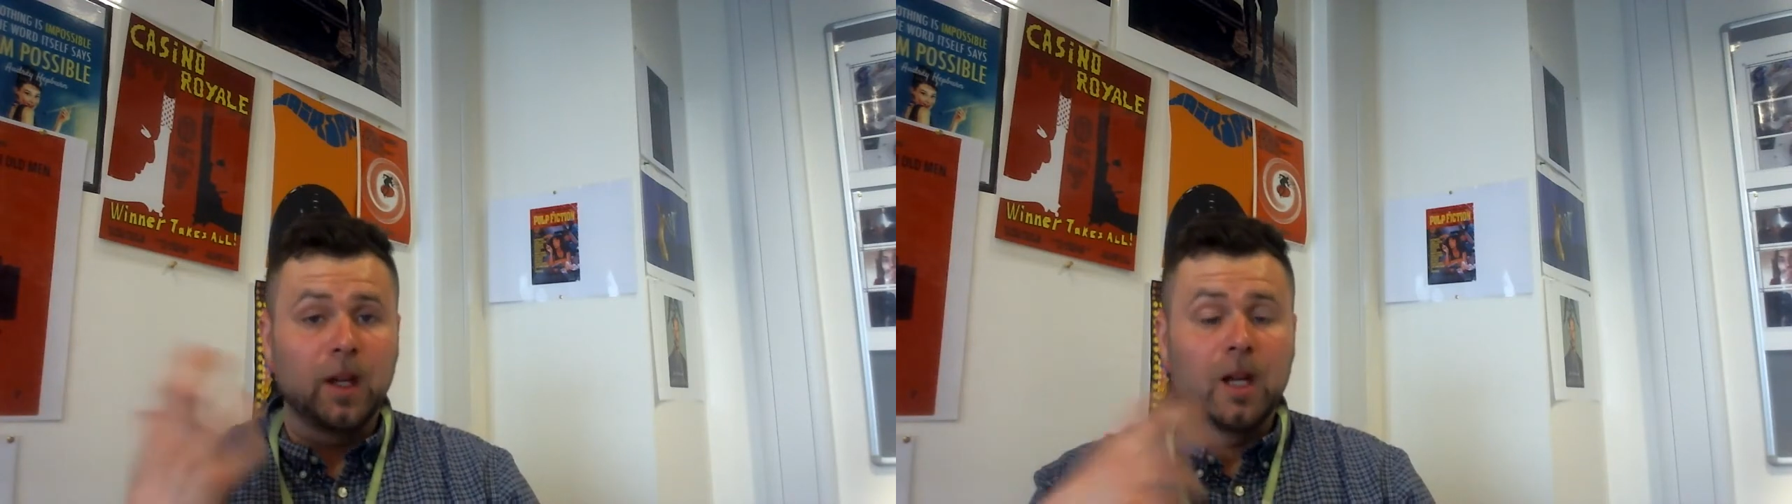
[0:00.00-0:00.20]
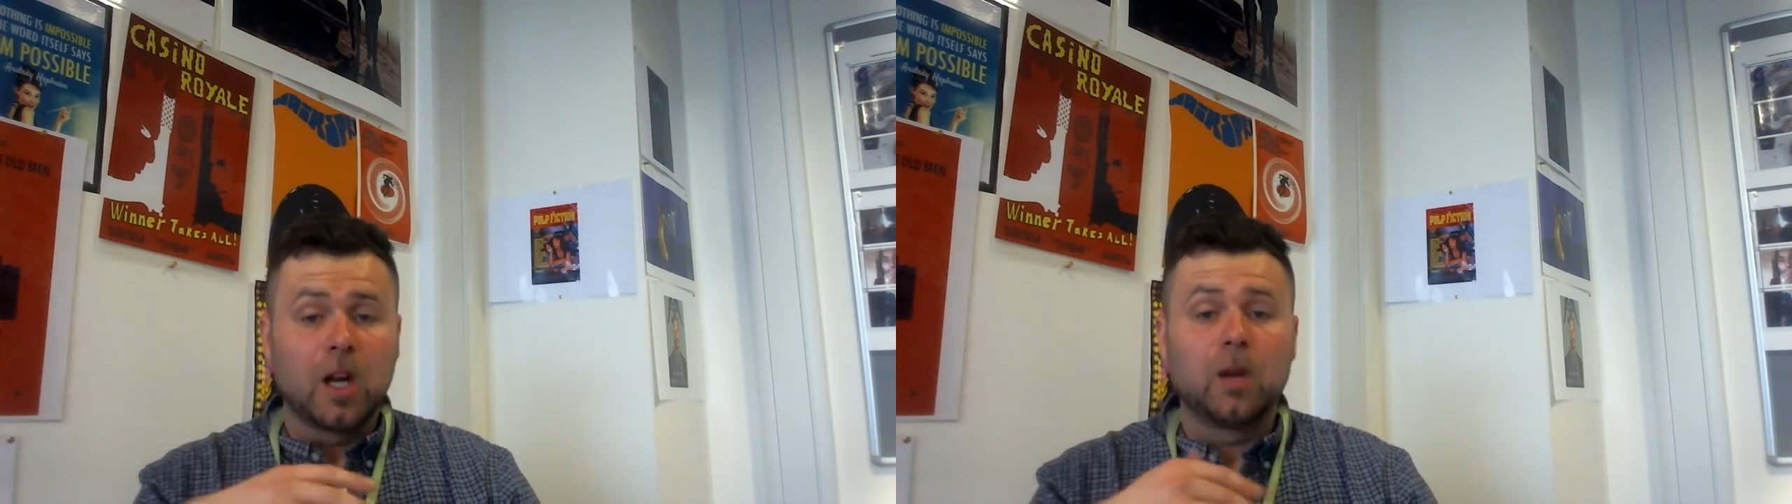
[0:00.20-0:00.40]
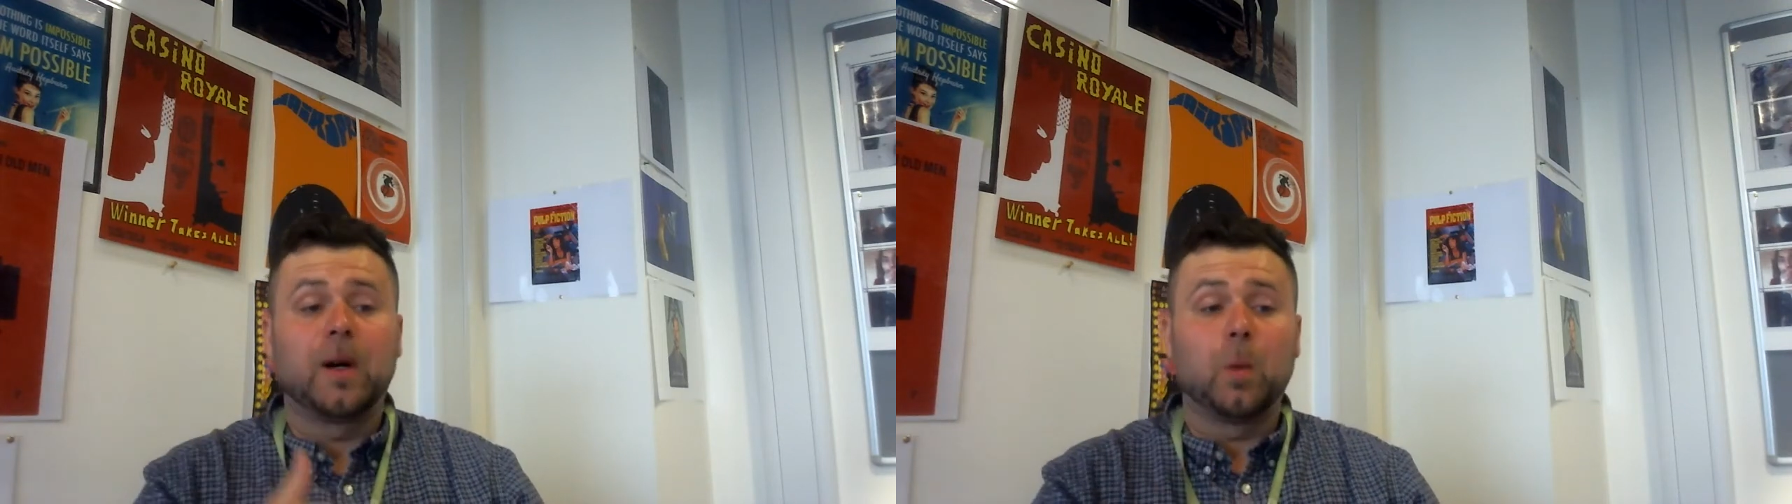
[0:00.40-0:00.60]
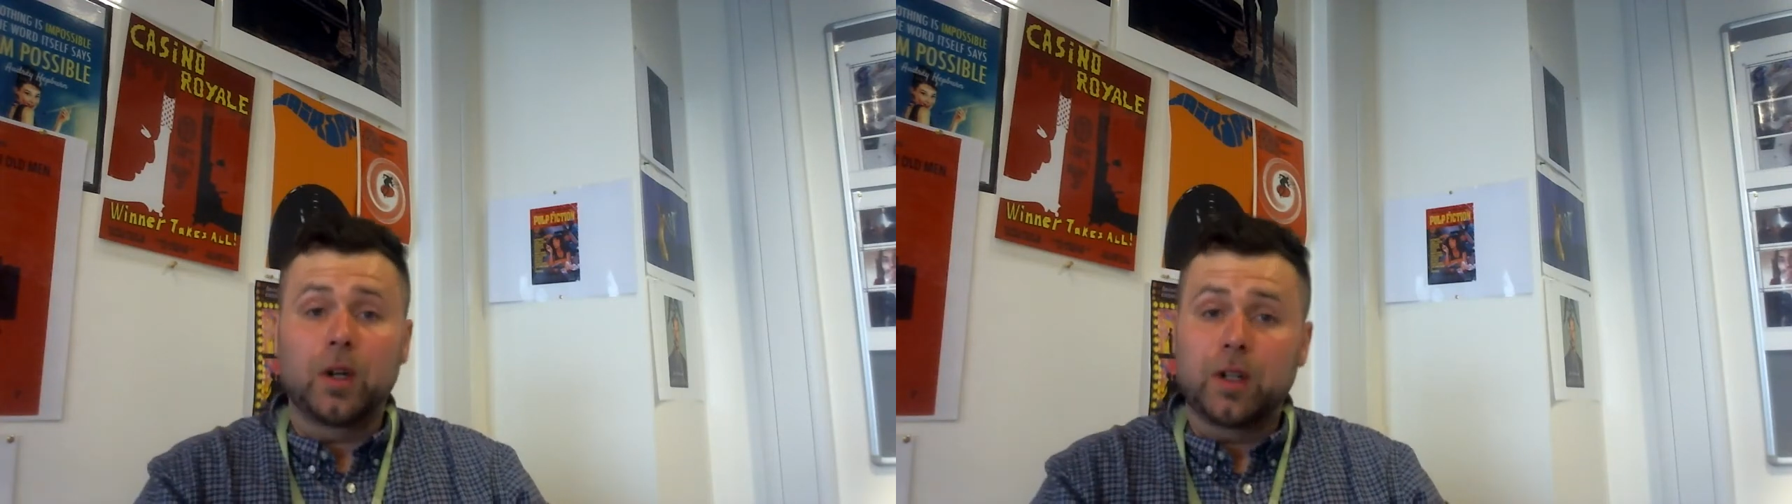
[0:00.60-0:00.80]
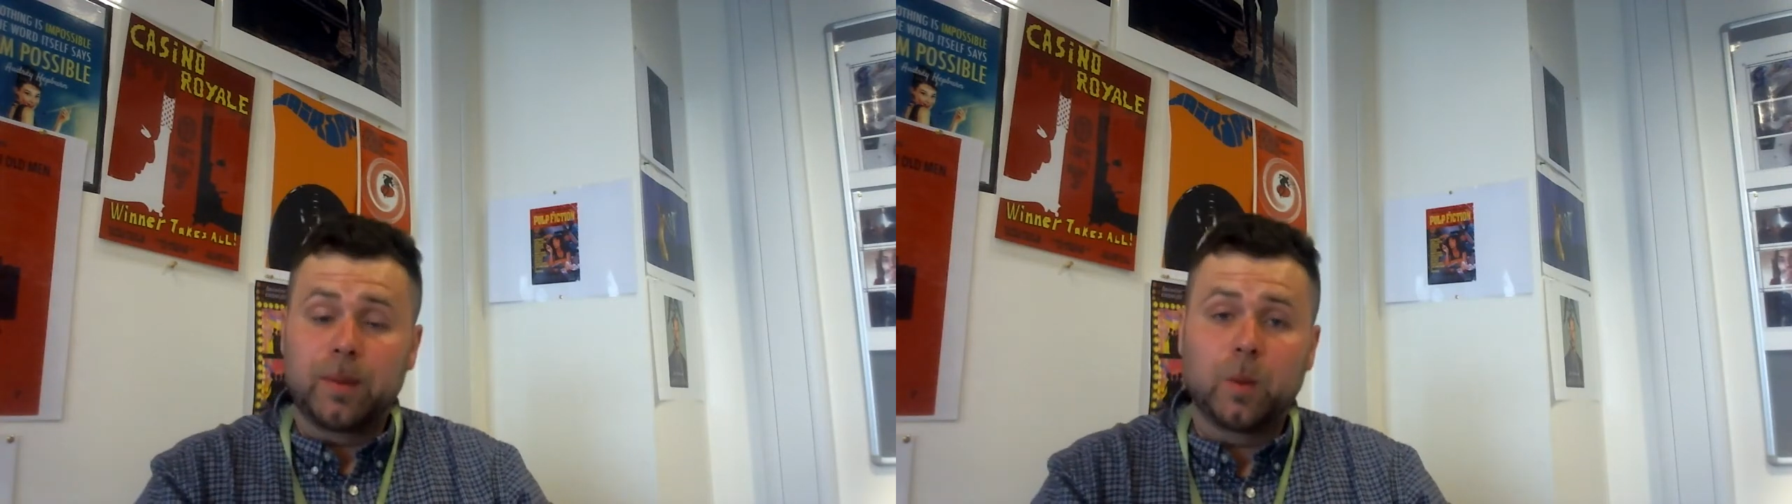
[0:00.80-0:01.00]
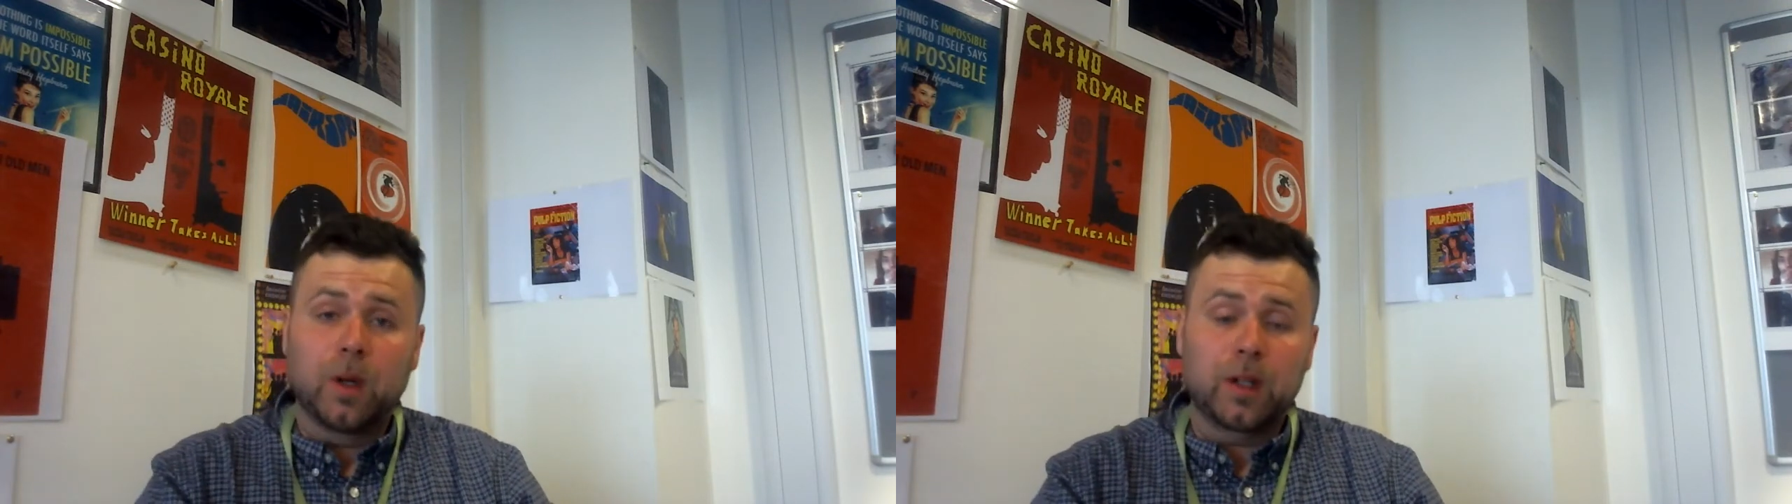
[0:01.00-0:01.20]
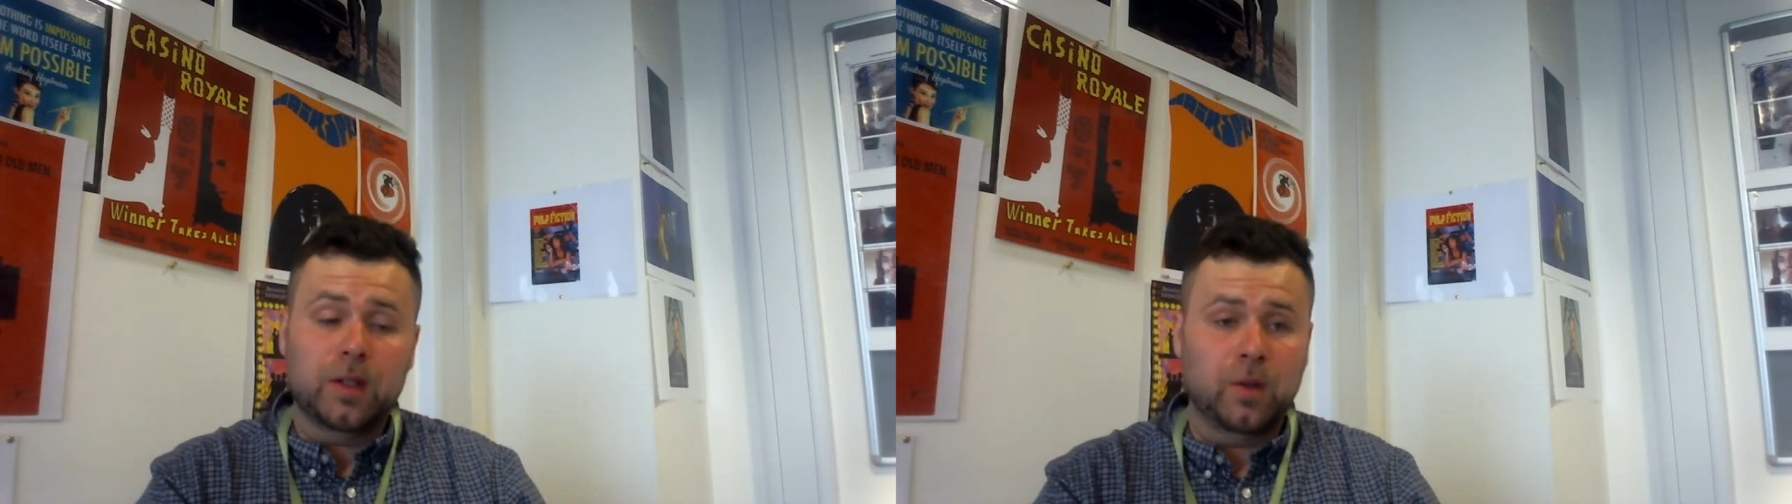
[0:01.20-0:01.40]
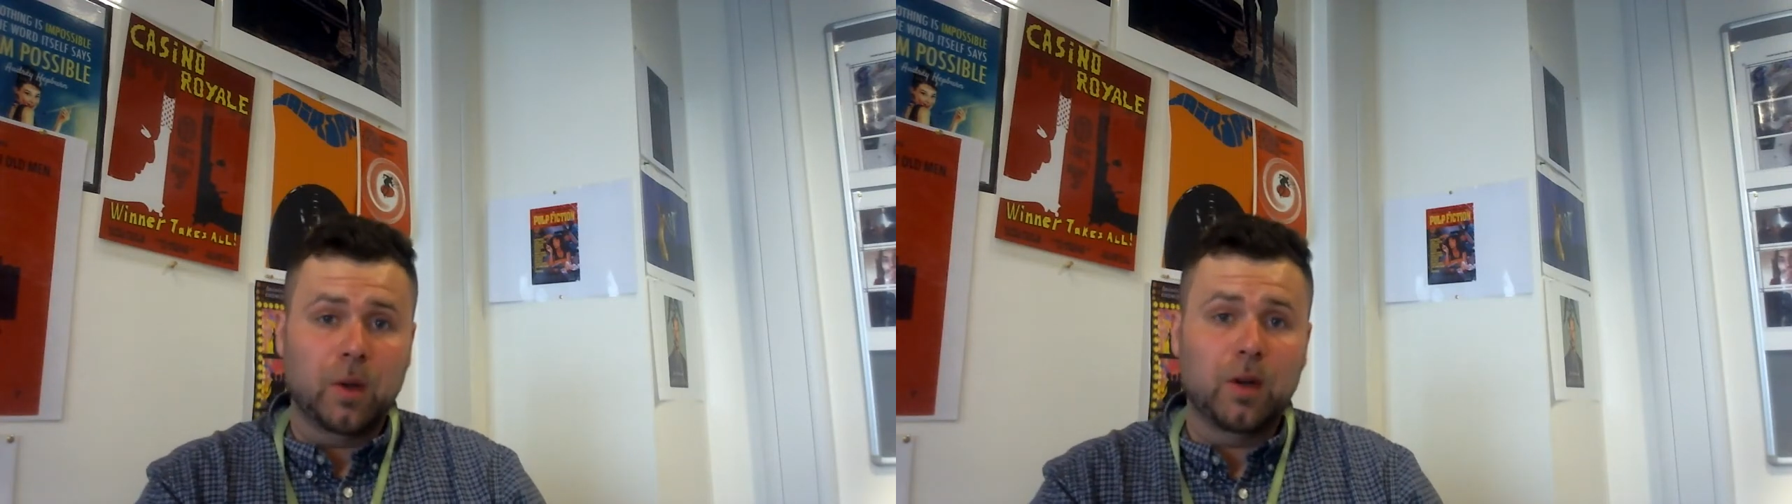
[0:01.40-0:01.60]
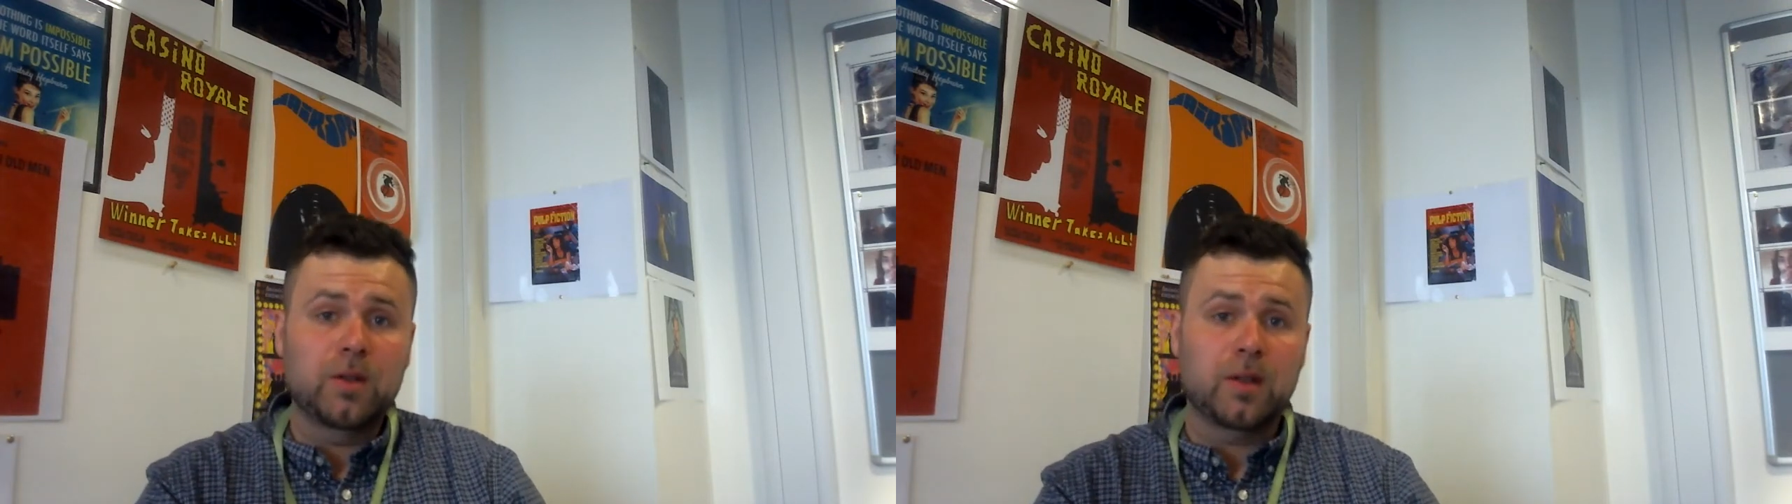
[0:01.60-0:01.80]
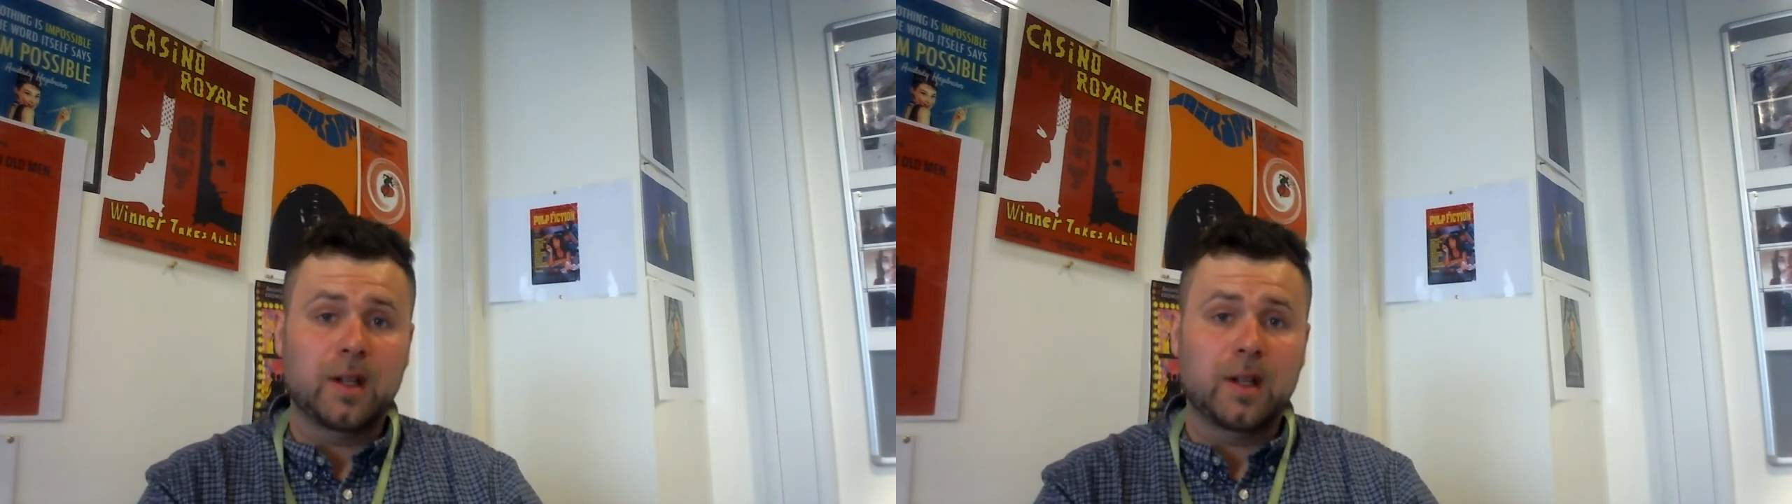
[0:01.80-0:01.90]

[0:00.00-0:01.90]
about what you'd be working towards